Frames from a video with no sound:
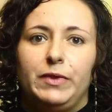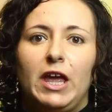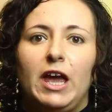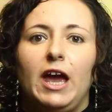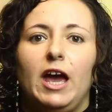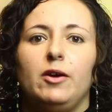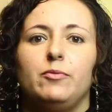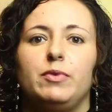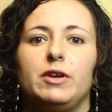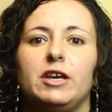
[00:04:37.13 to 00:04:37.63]

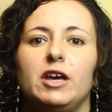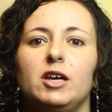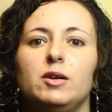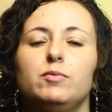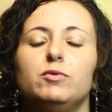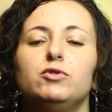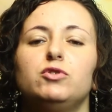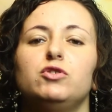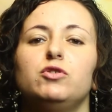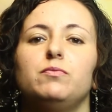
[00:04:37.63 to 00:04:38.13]
and be
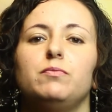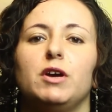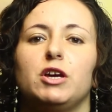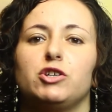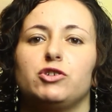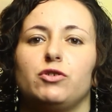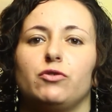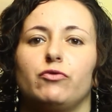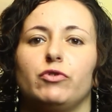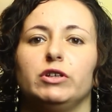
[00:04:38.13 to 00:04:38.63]
able to
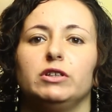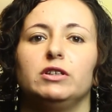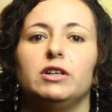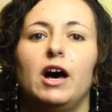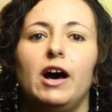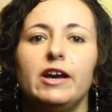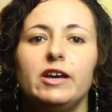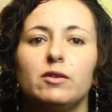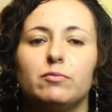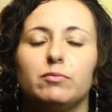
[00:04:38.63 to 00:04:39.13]
measure
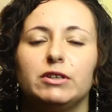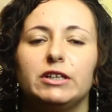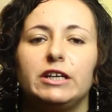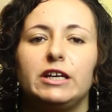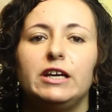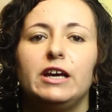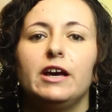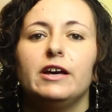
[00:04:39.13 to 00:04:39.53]
reliably